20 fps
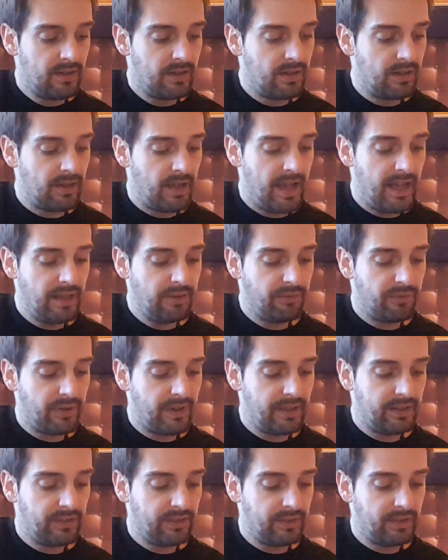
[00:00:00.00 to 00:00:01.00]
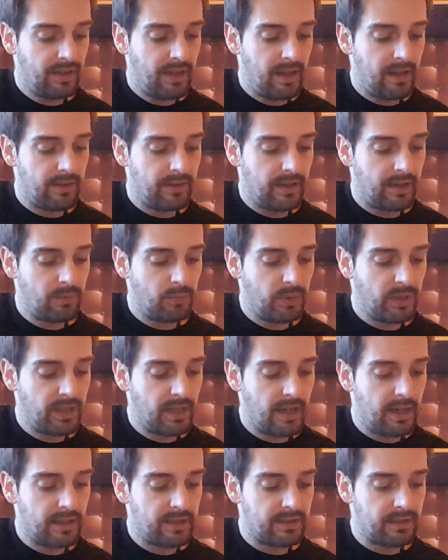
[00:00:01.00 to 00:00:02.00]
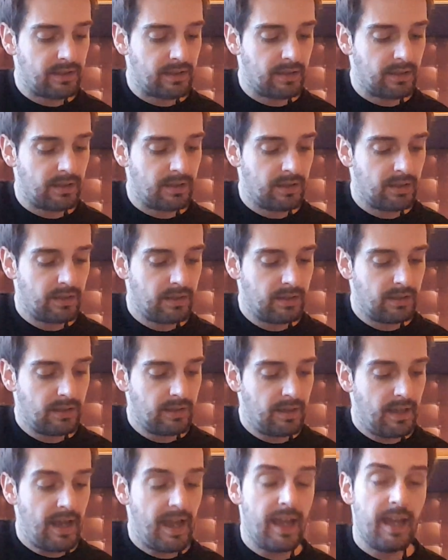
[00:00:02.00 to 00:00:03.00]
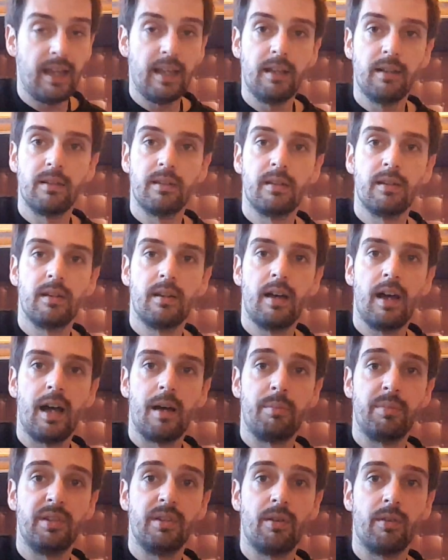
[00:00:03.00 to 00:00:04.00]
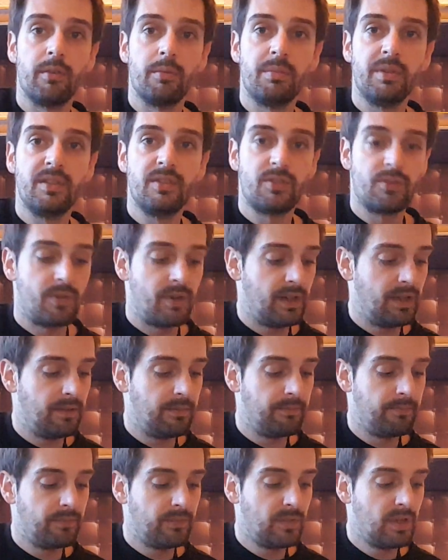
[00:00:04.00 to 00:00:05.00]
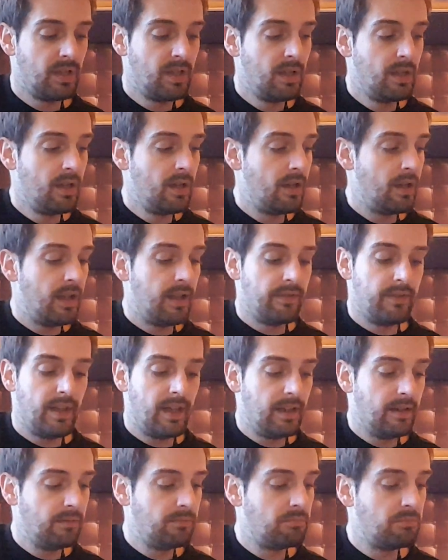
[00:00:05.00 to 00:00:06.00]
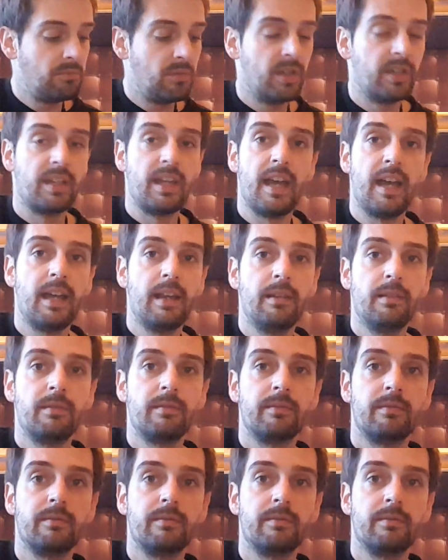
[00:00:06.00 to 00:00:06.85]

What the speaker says: 8th fret, and then we got A up here on the B string. And then again